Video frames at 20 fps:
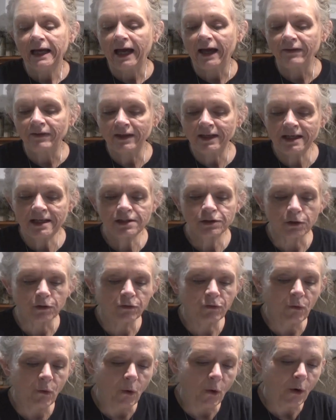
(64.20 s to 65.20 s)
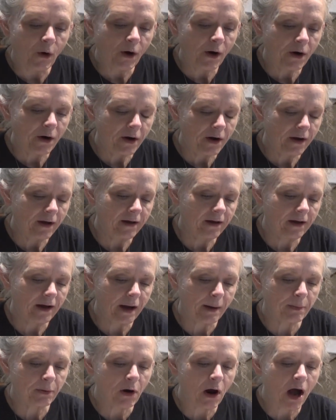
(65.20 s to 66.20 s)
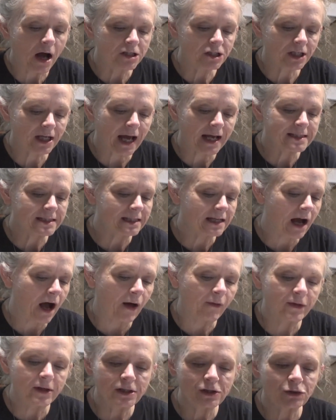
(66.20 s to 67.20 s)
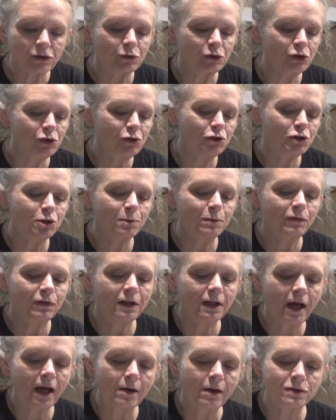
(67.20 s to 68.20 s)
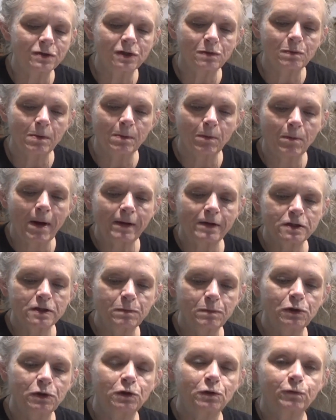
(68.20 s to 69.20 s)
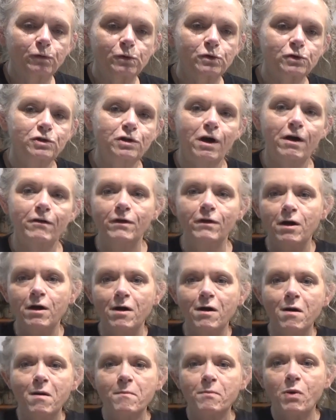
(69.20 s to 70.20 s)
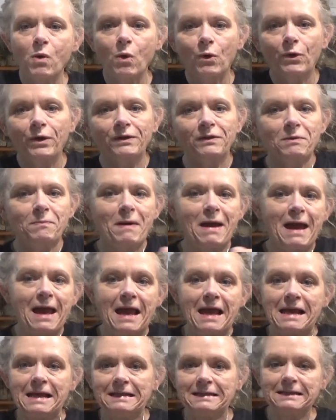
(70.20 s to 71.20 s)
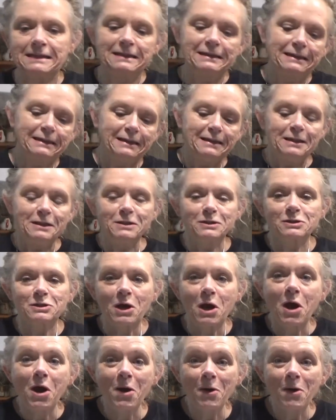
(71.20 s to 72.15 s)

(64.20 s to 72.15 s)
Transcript: and these are for a project I see all these YouTube videos these people make this beautiful stuff pour in the paint so